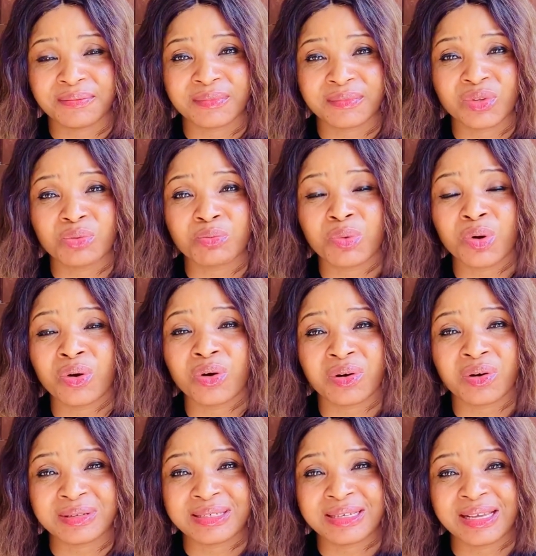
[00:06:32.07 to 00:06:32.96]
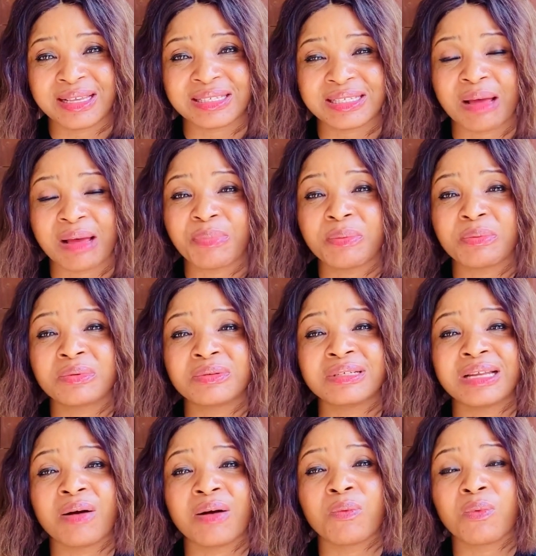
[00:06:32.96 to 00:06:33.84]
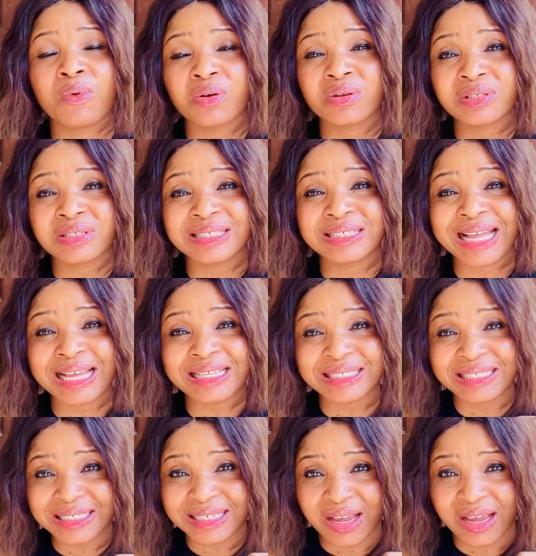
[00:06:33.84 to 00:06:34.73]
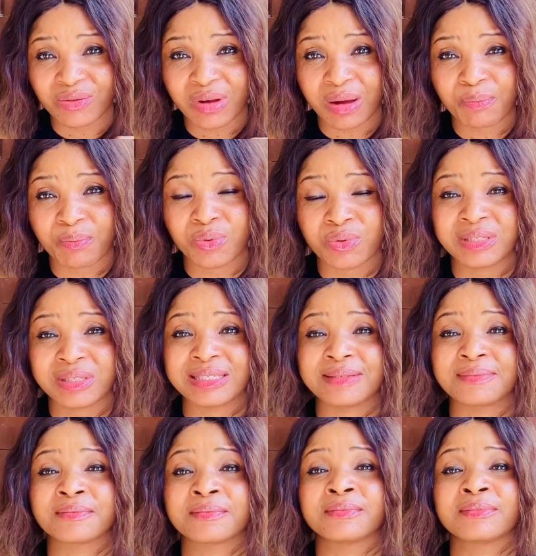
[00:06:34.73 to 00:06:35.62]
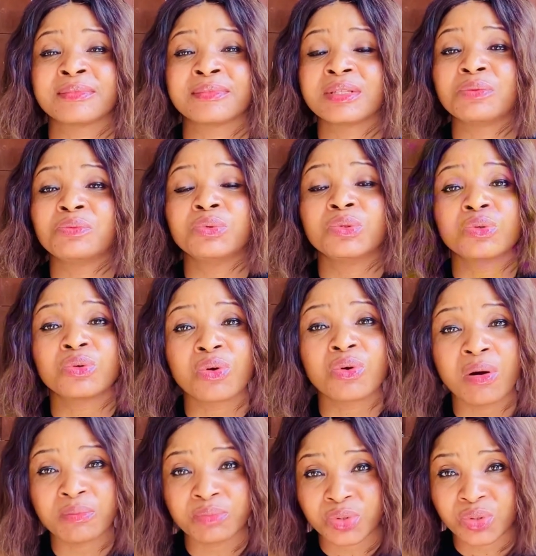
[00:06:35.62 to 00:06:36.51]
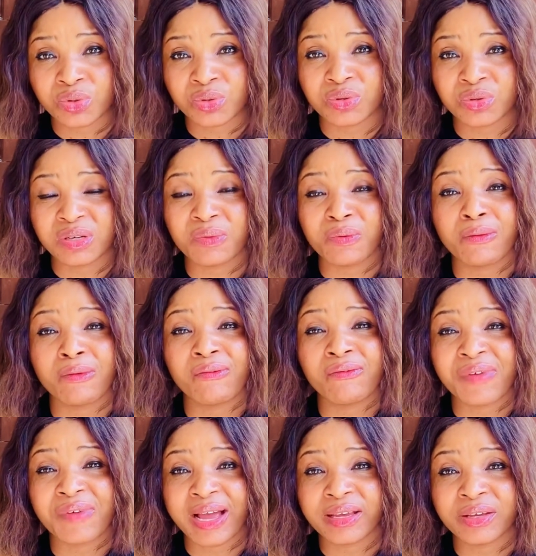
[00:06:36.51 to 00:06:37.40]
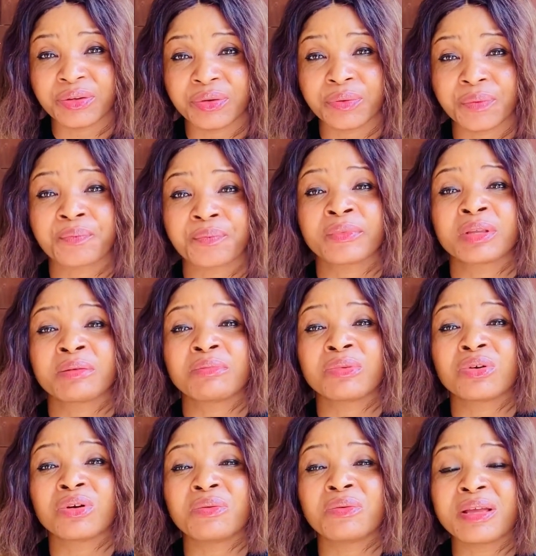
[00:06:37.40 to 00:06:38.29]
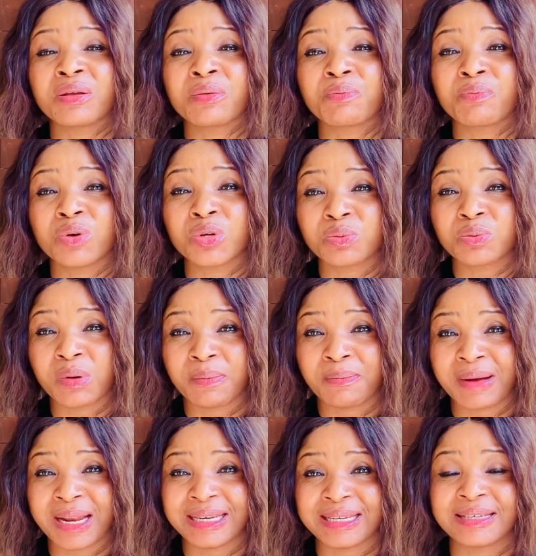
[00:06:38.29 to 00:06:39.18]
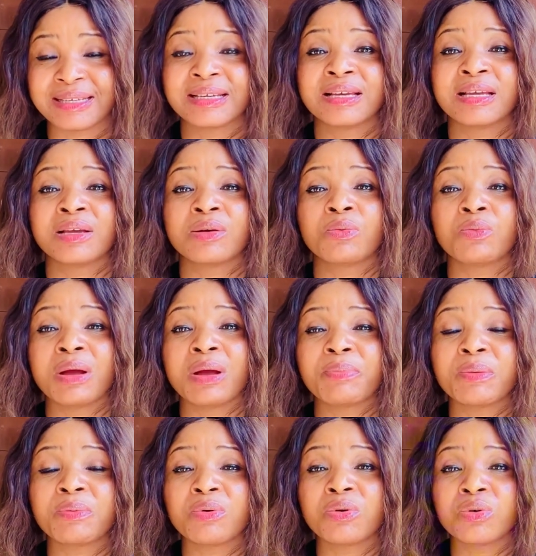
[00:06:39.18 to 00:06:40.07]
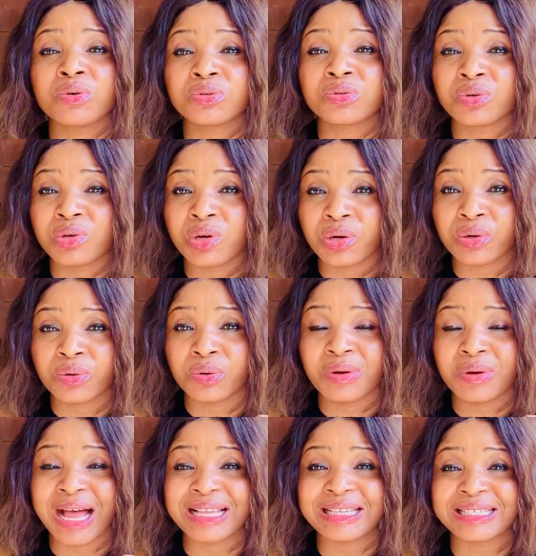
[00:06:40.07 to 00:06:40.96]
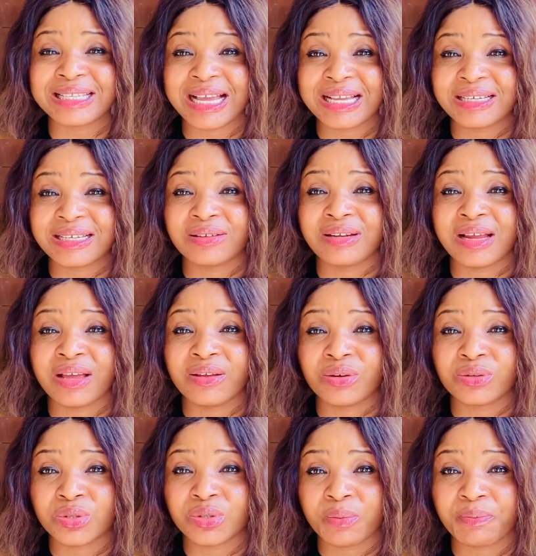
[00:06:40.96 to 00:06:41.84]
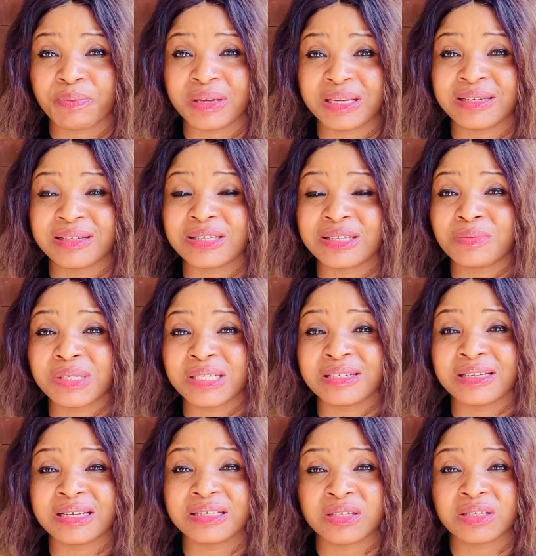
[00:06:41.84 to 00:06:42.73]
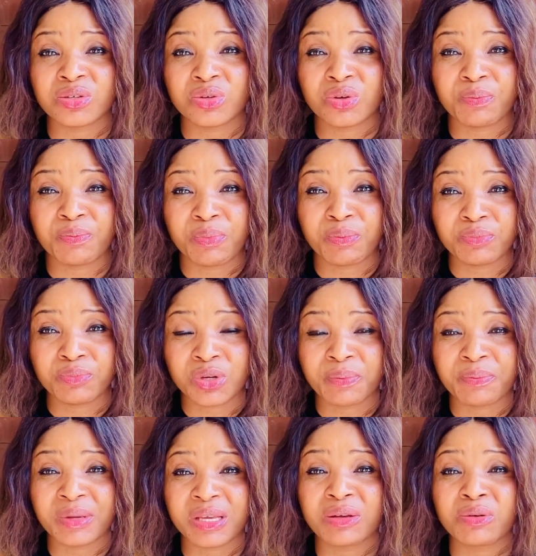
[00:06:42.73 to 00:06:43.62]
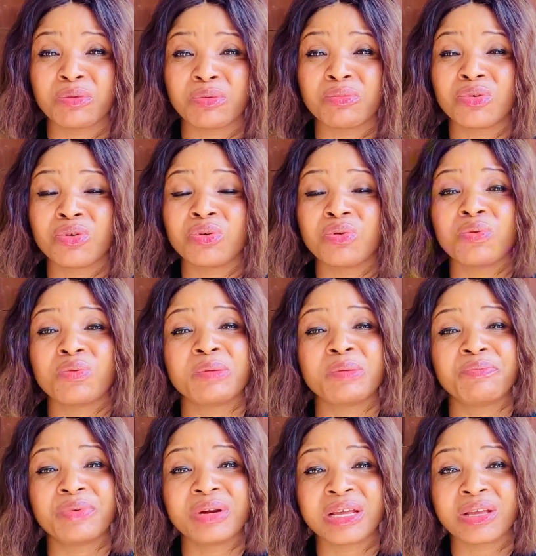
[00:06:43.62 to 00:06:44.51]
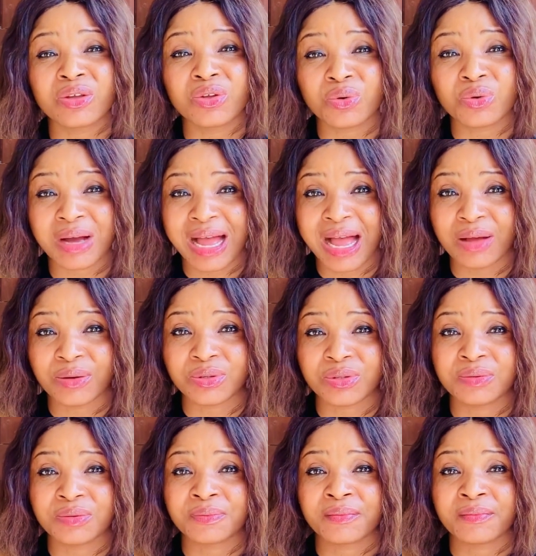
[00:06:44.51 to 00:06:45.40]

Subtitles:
more audience, and people that want that thing that you are posting, they will come to you, they will find you. Because when you post properly, when people go to Google and search out that your topic, something related to your topic, Google will bring you out.